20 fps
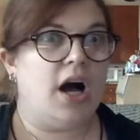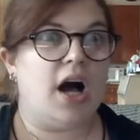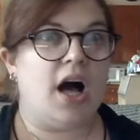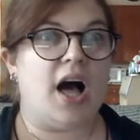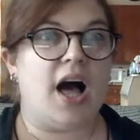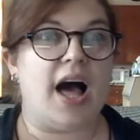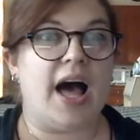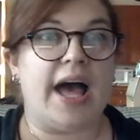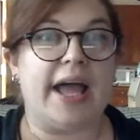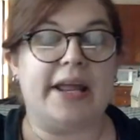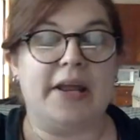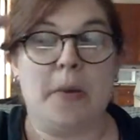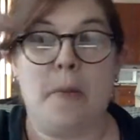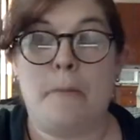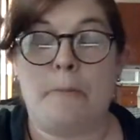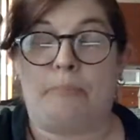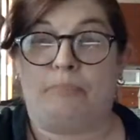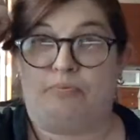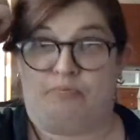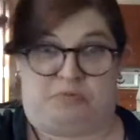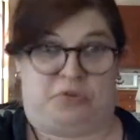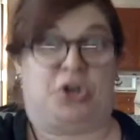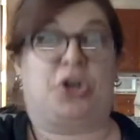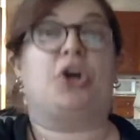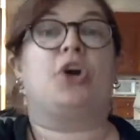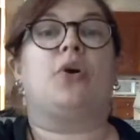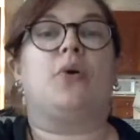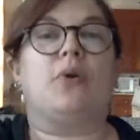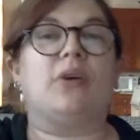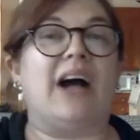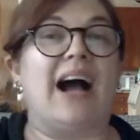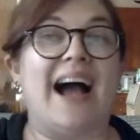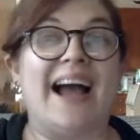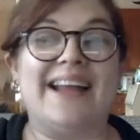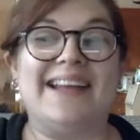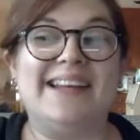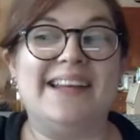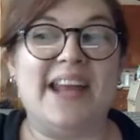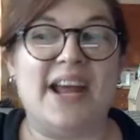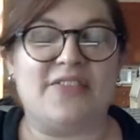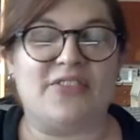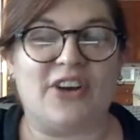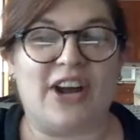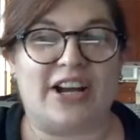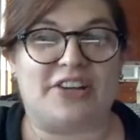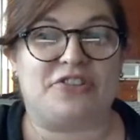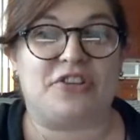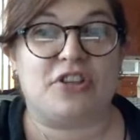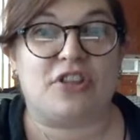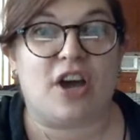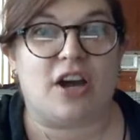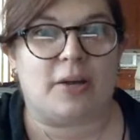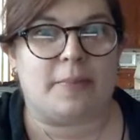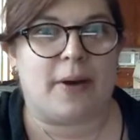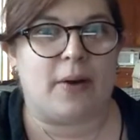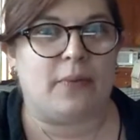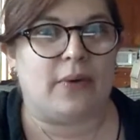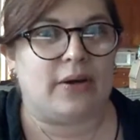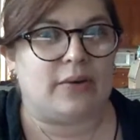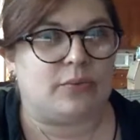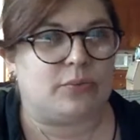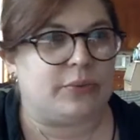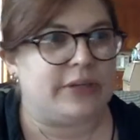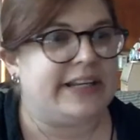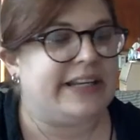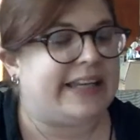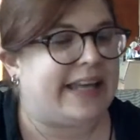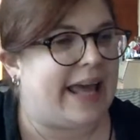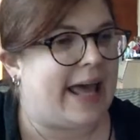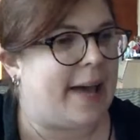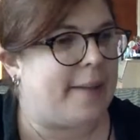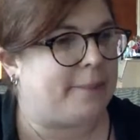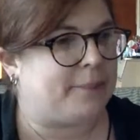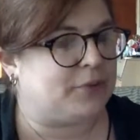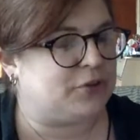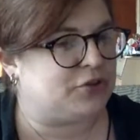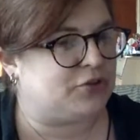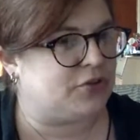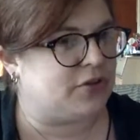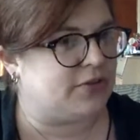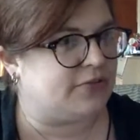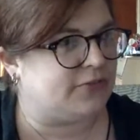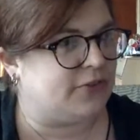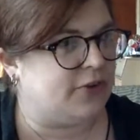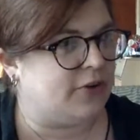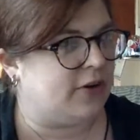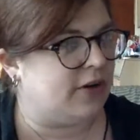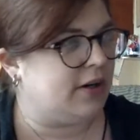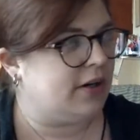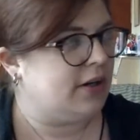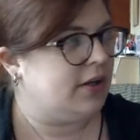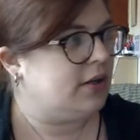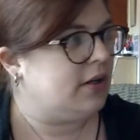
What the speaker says: I never actually thought about what recap was short for.